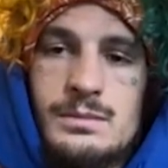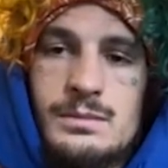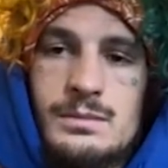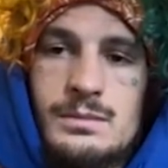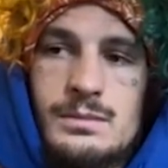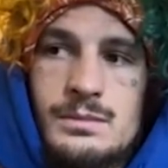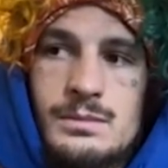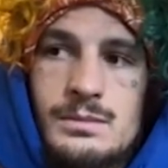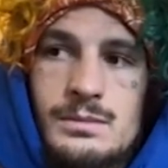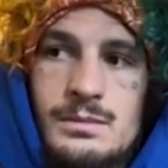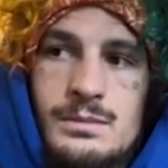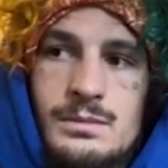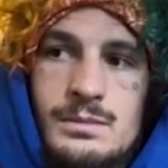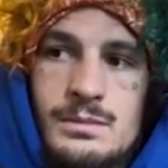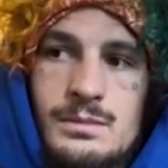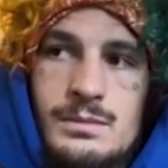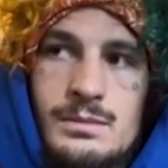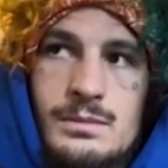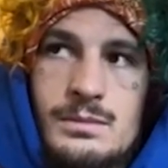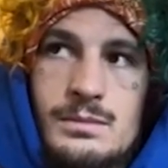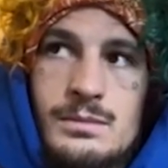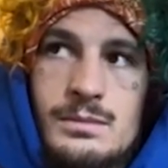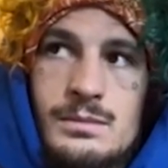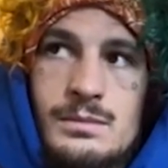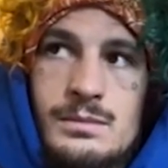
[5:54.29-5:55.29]

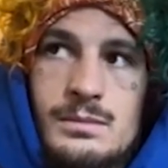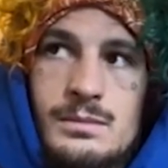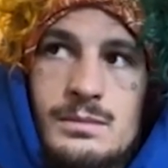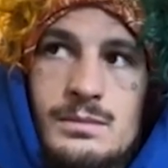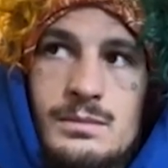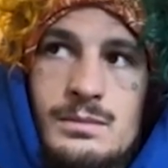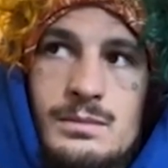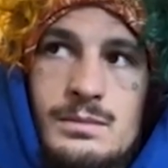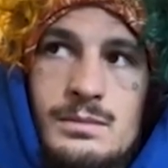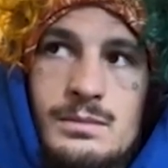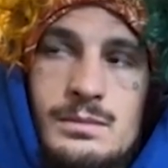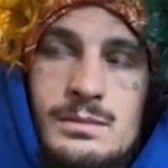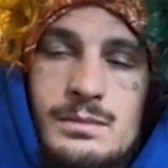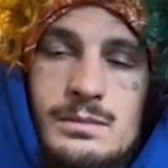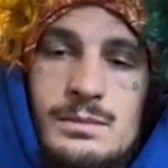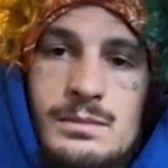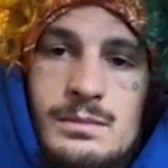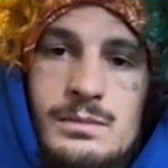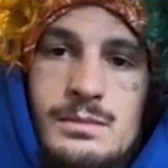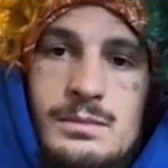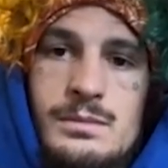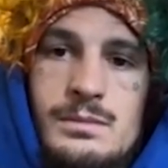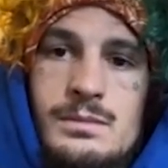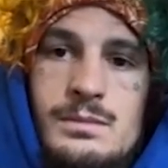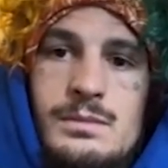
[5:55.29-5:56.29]

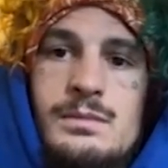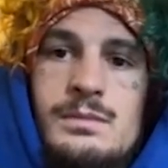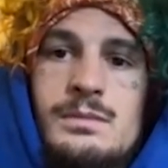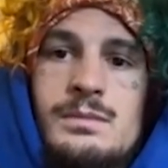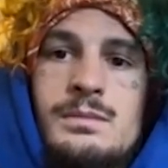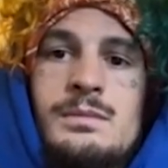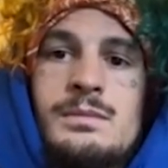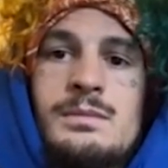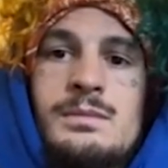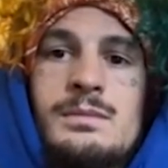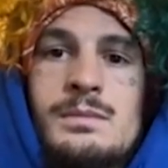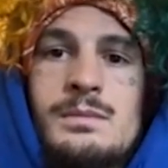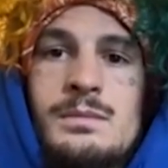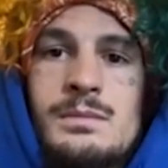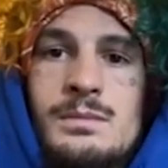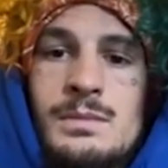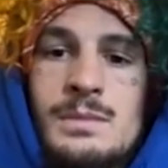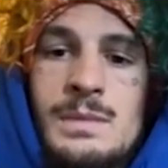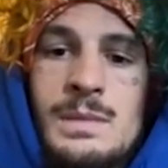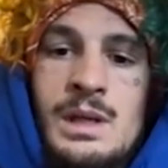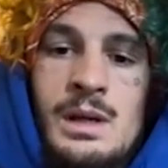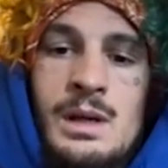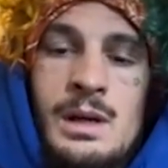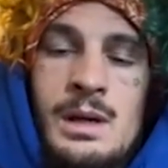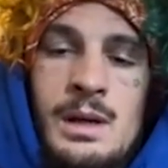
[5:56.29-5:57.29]

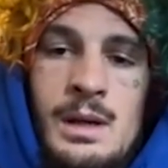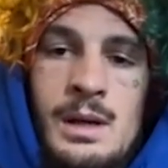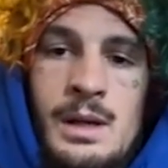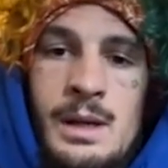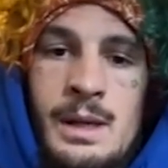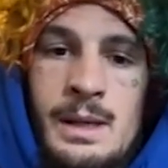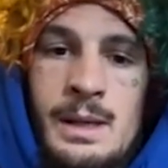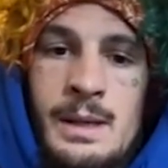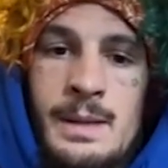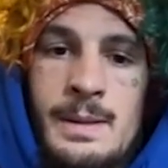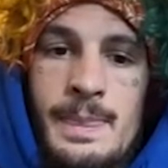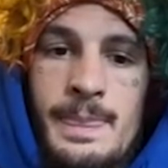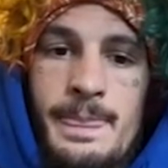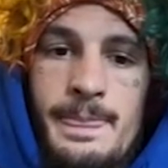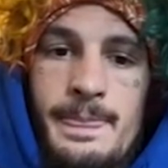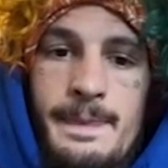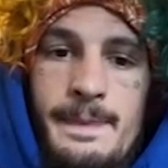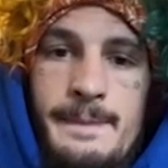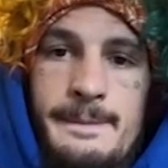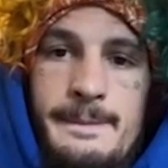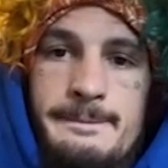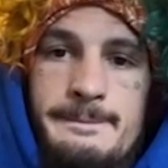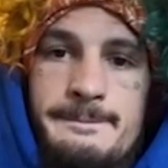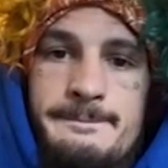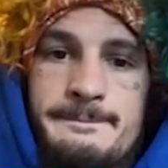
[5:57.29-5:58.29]

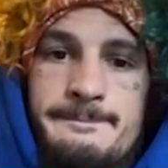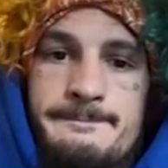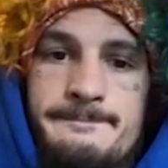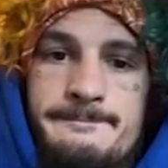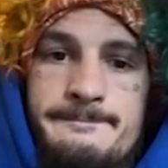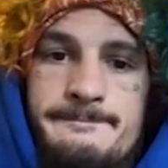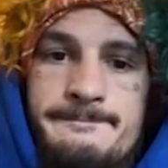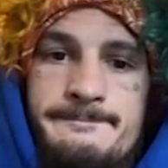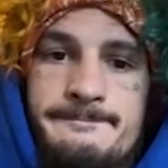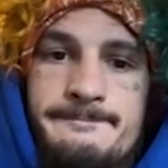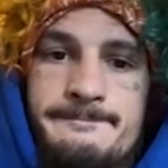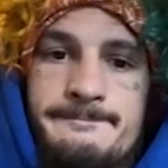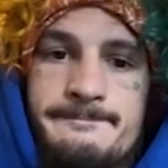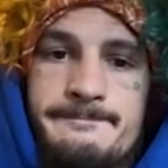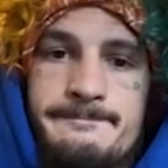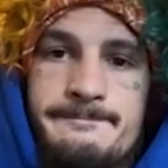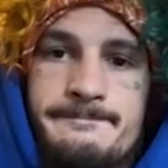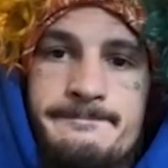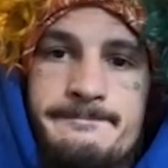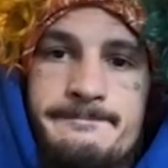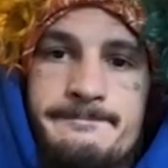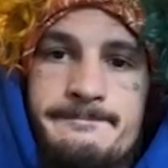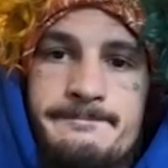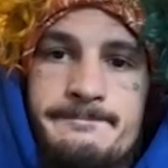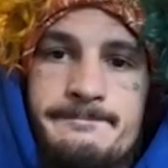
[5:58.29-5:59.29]

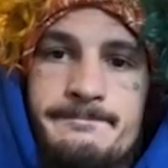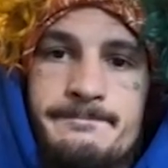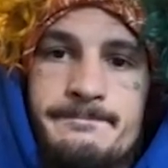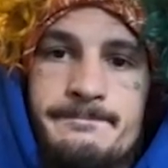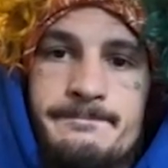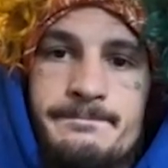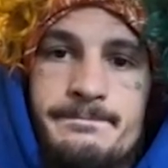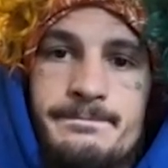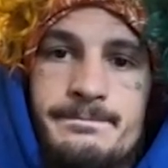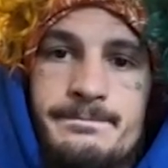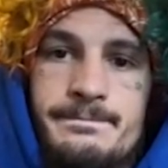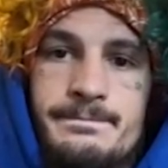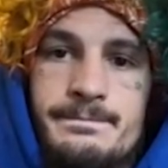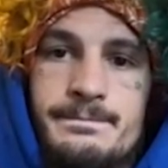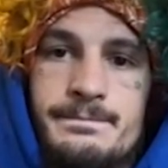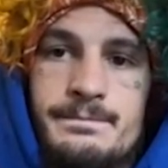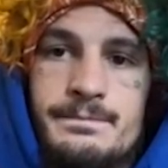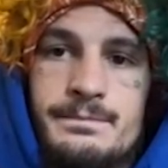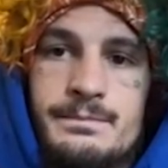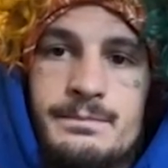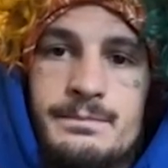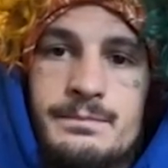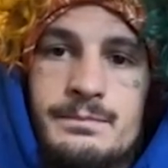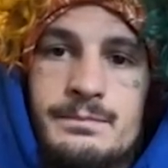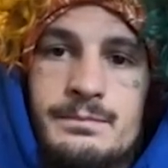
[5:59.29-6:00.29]

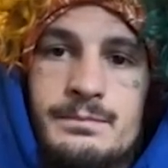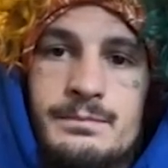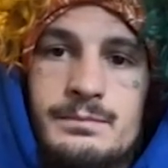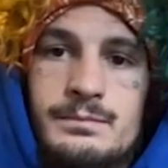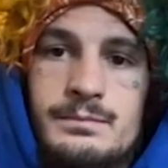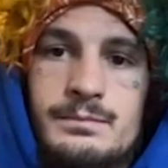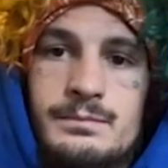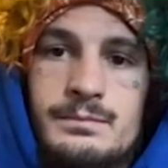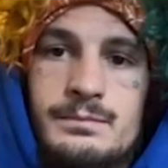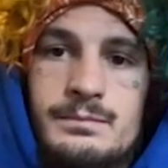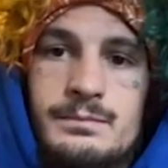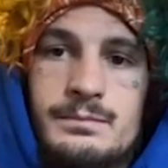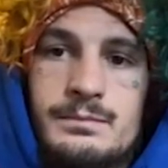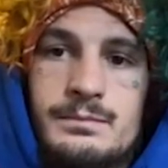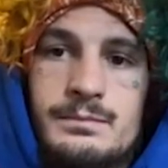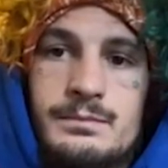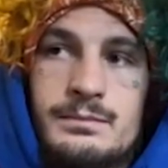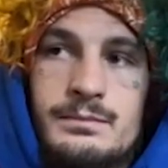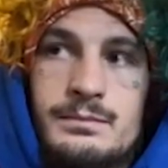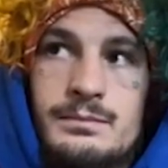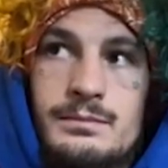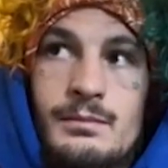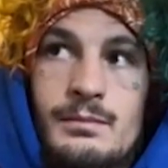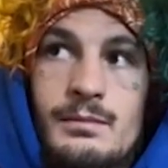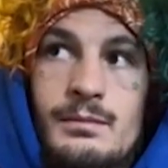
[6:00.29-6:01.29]

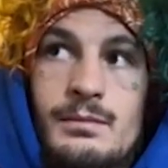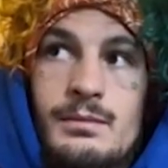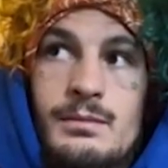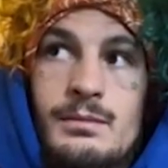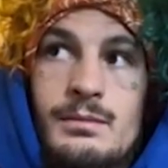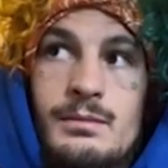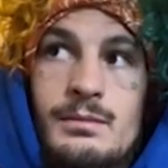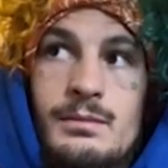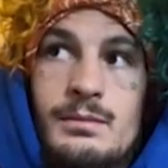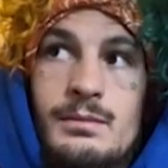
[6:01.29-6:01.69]
[no speech]